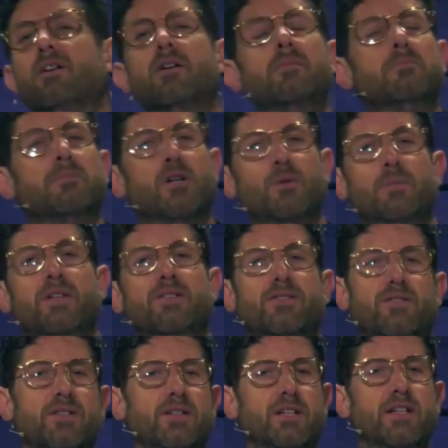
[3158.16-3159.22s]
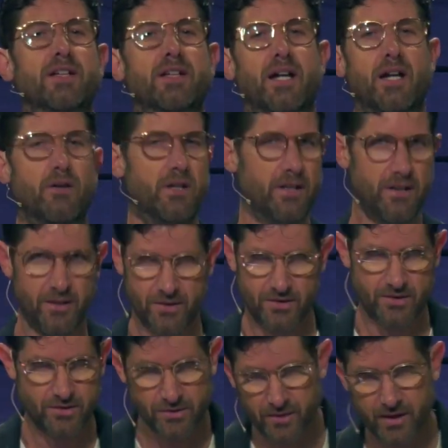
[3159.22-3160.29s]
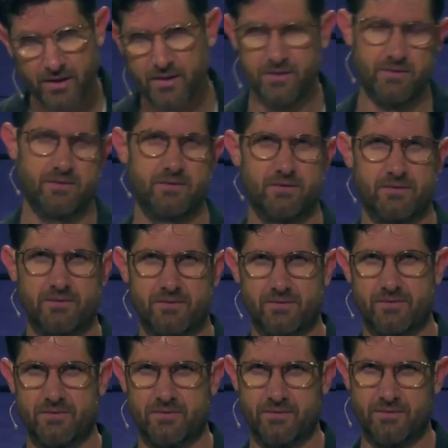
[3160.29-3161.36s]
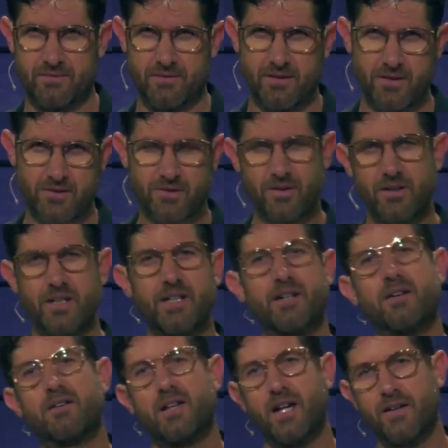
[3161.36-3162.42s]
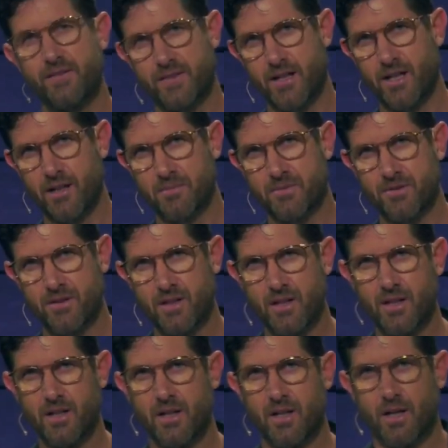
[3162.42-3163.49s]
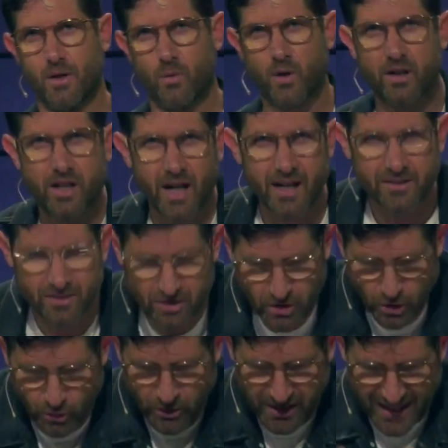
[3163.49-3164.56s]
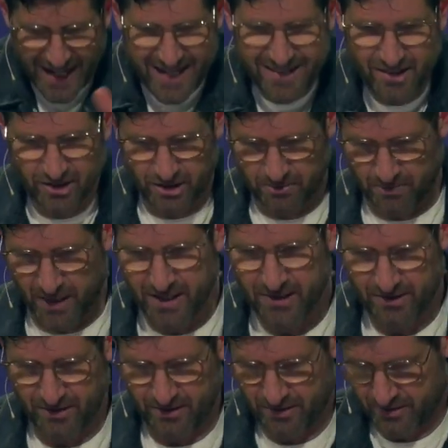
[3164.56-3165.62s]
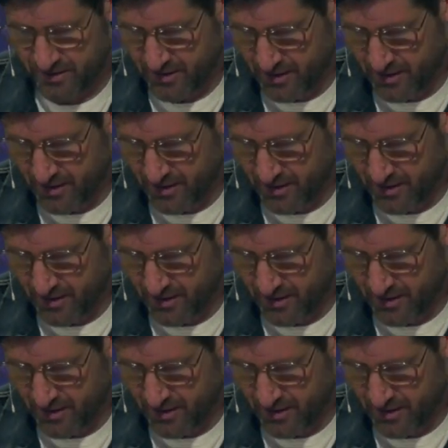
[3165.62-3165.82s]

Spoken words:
a moment in our history, certainly in our lifetimes, where God is creating spaces